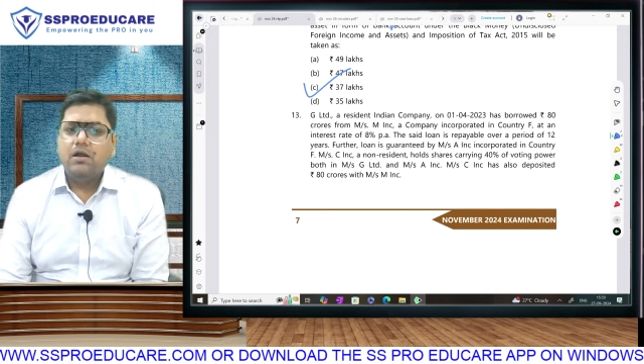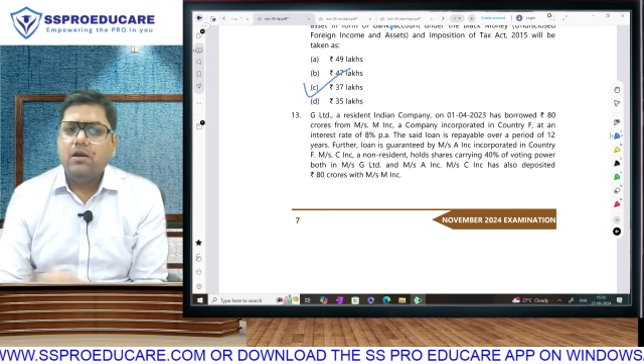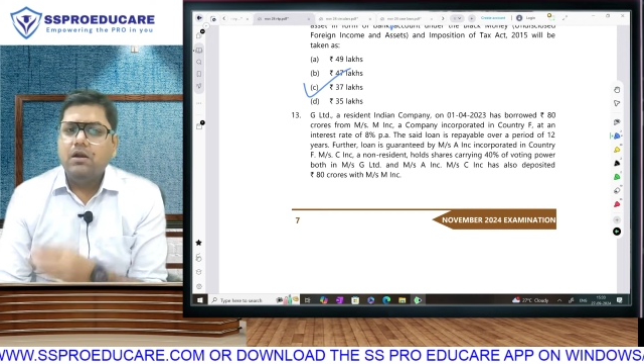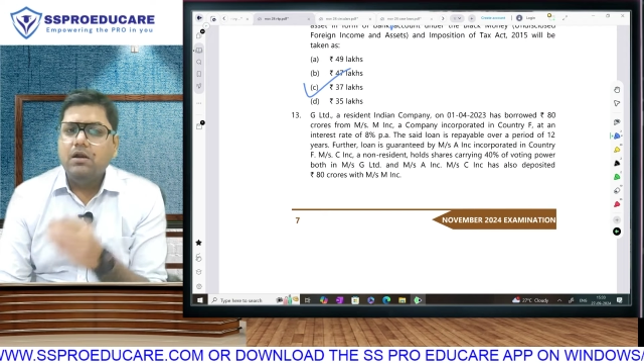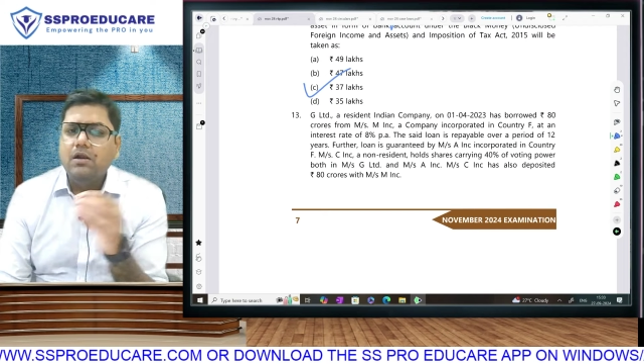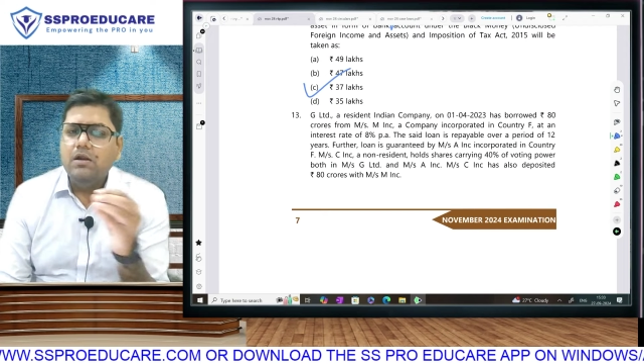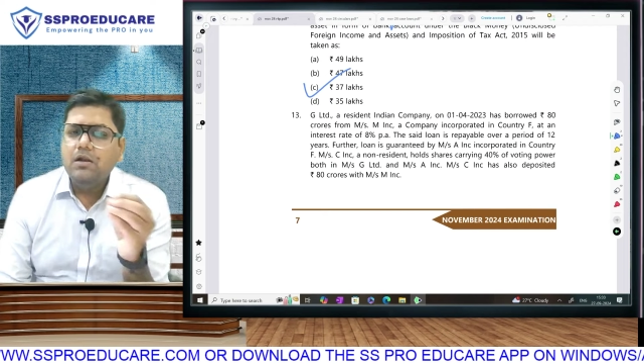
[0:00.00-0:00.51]

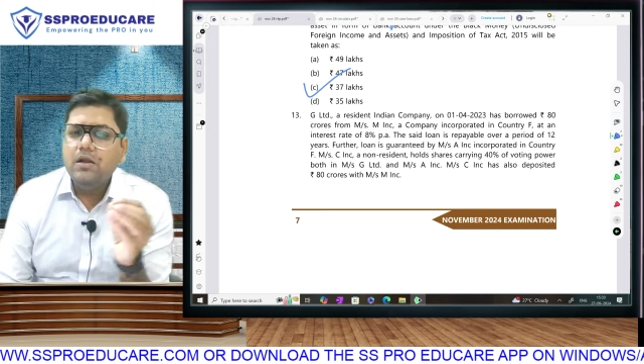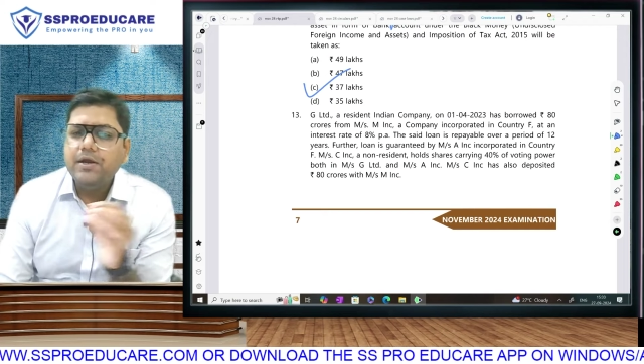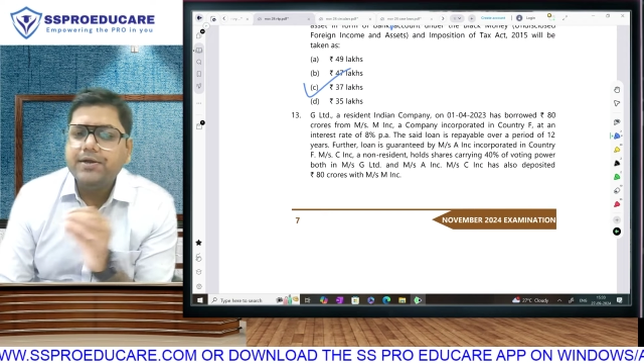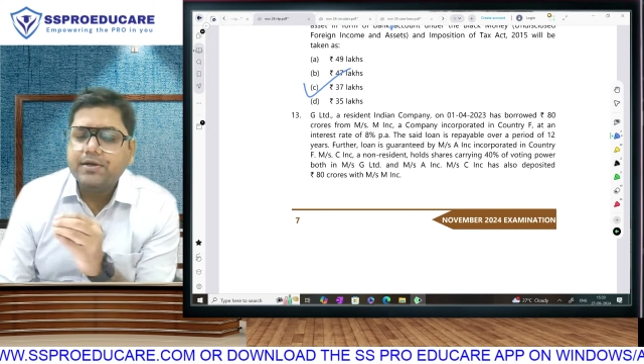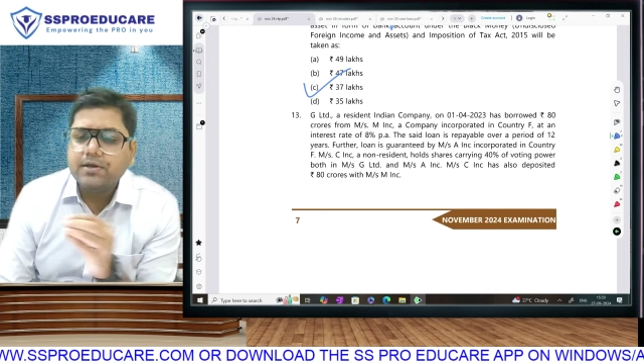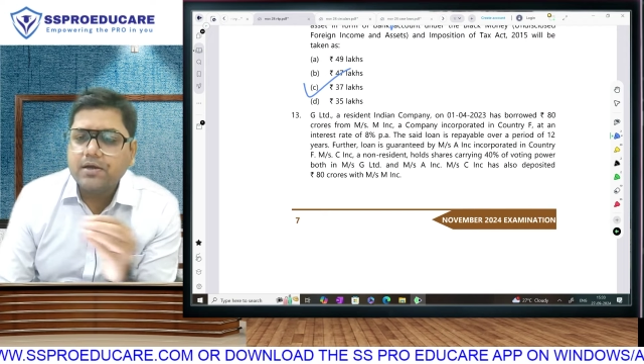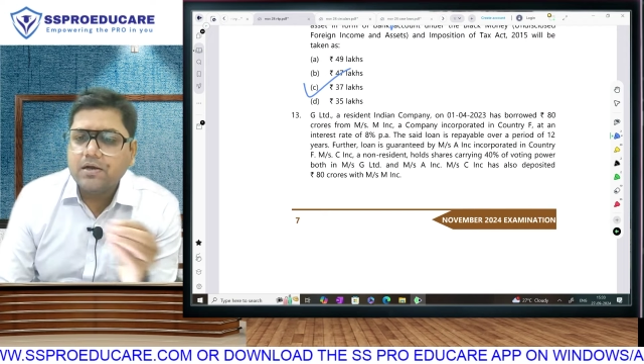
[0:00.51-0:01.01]

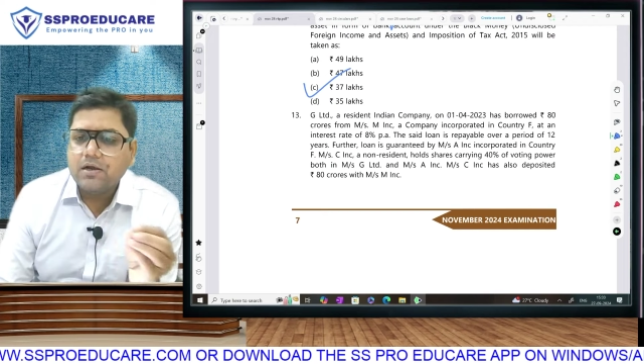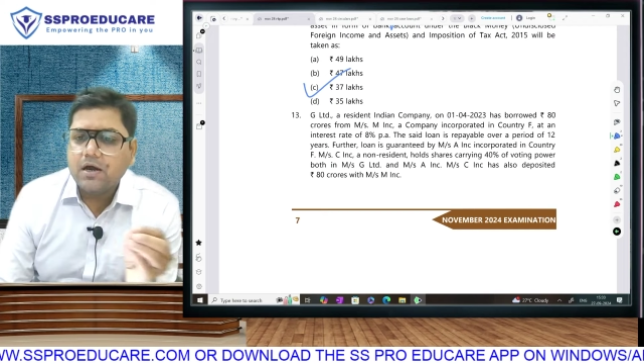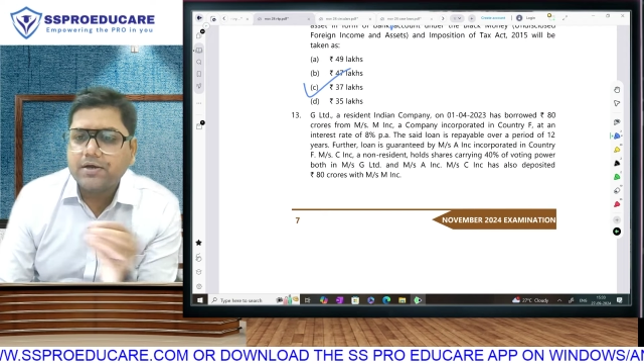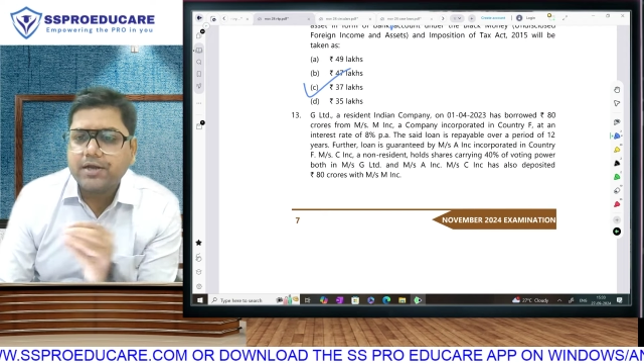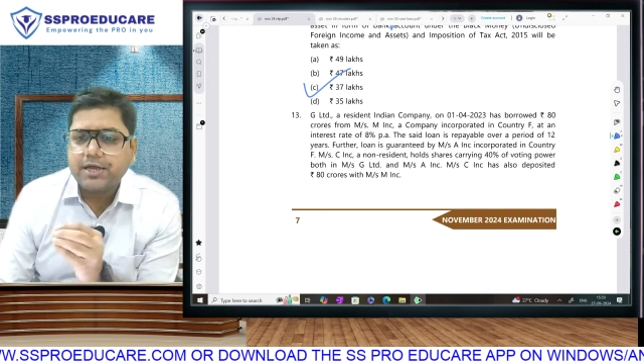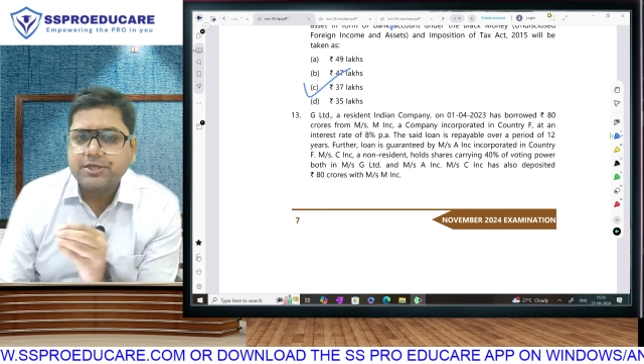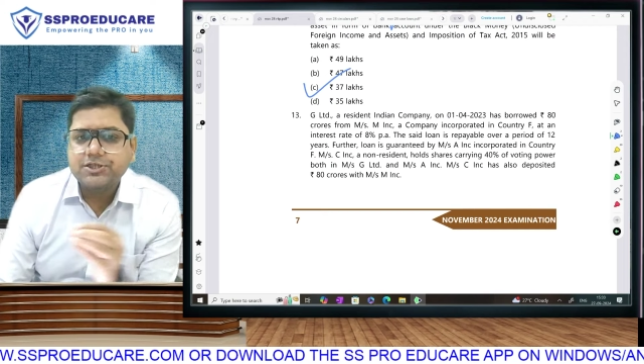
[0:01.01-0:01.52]
little
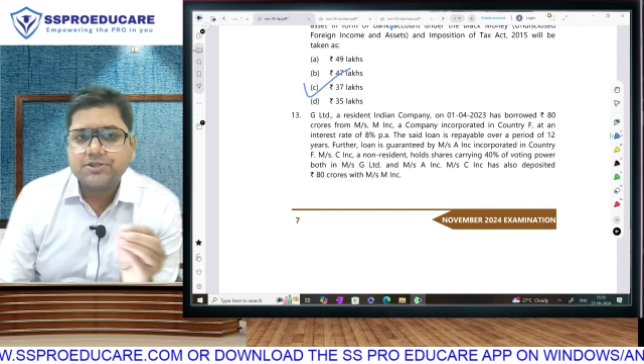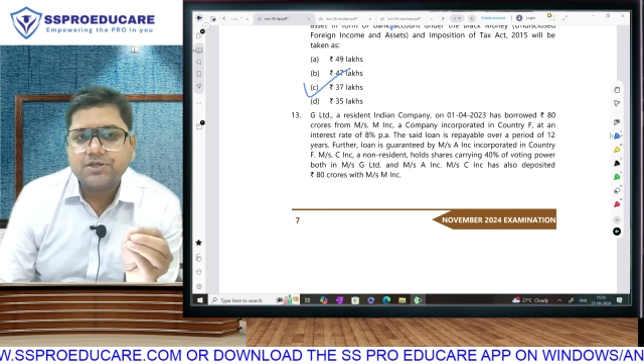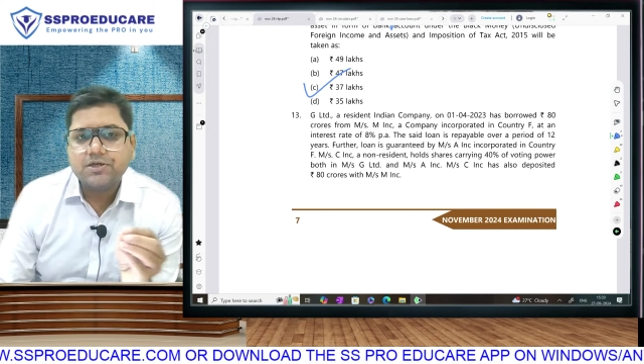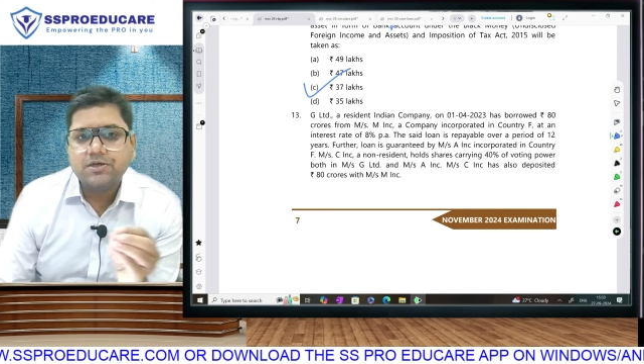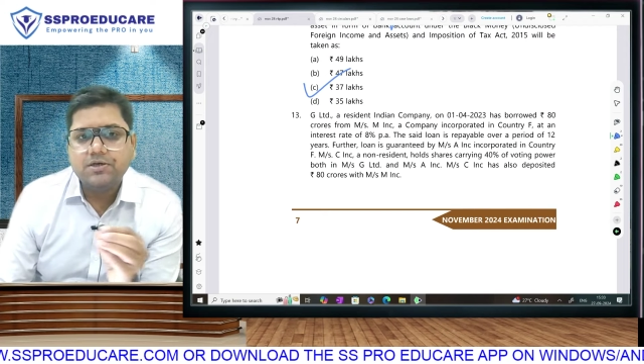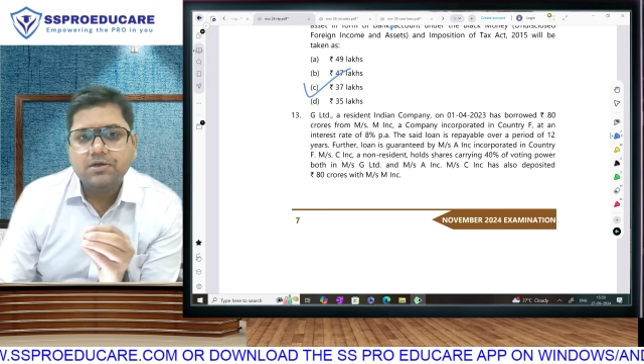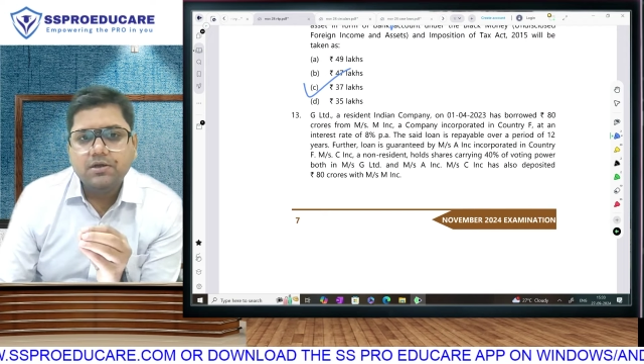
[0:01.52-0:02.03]

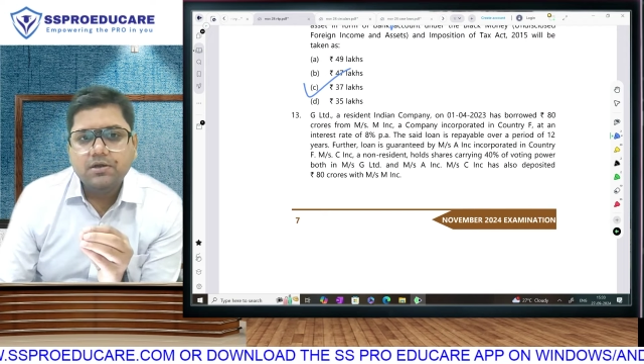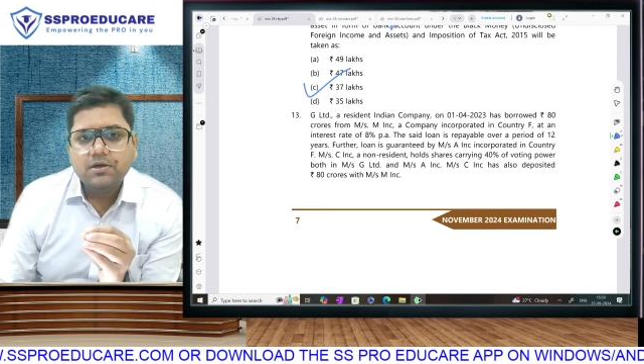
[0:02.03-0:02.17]
attention